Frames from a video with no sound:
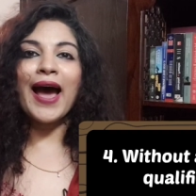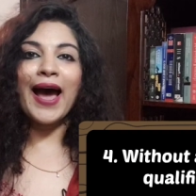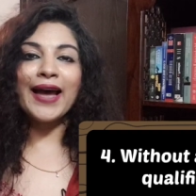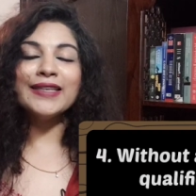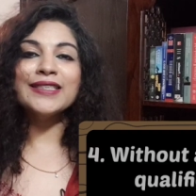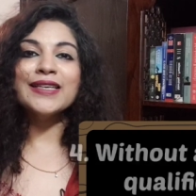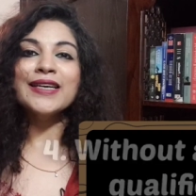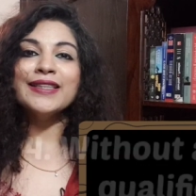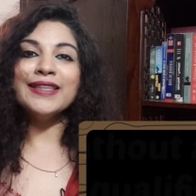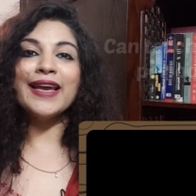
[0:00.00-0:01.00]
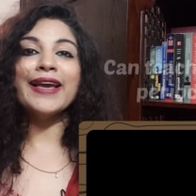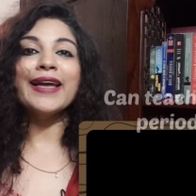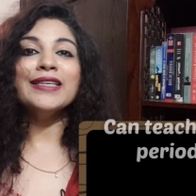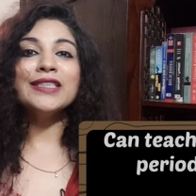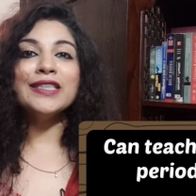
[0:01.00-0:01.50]
and they
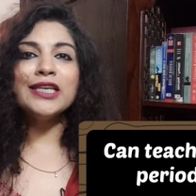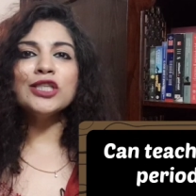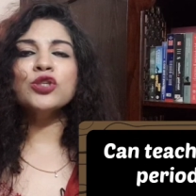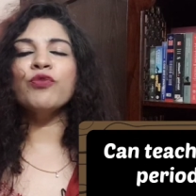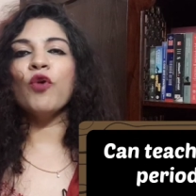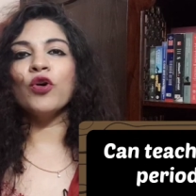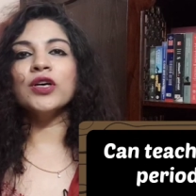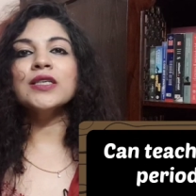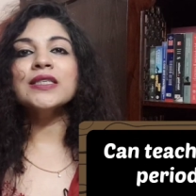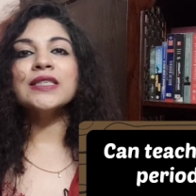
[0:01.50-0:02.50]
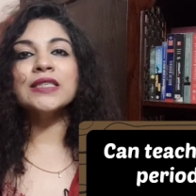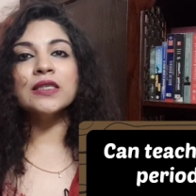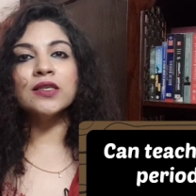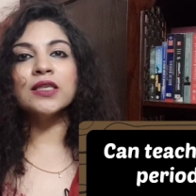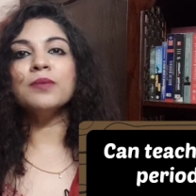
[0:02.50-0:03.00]
can teach for a
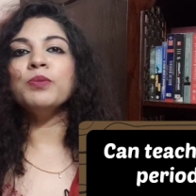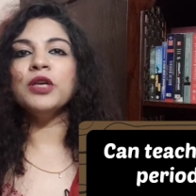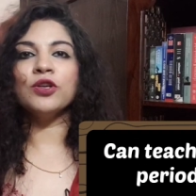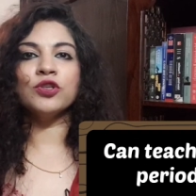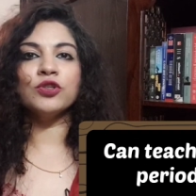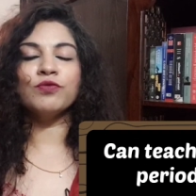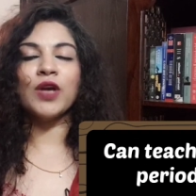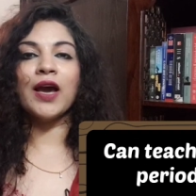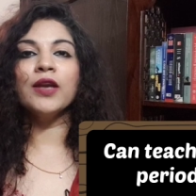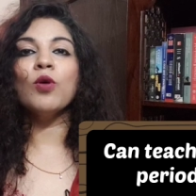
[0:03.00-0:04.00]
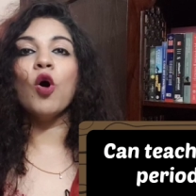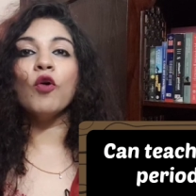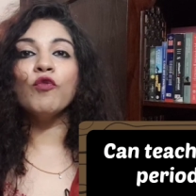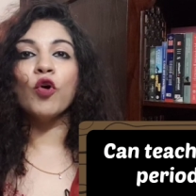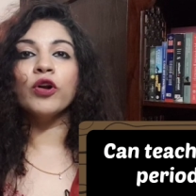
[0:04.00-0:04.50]
certain period of time
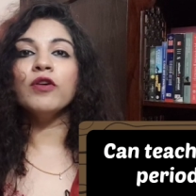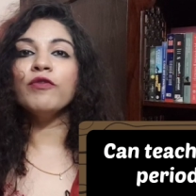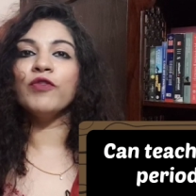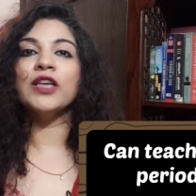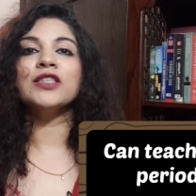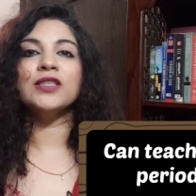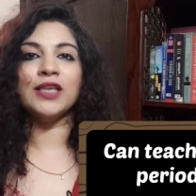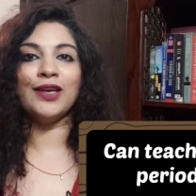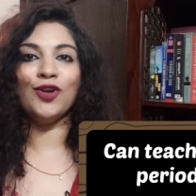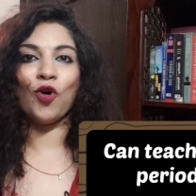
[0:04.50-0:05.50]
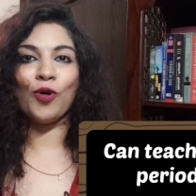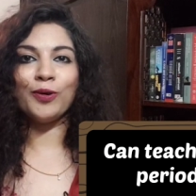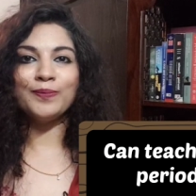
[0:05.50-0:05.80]
or for a fixed tenure.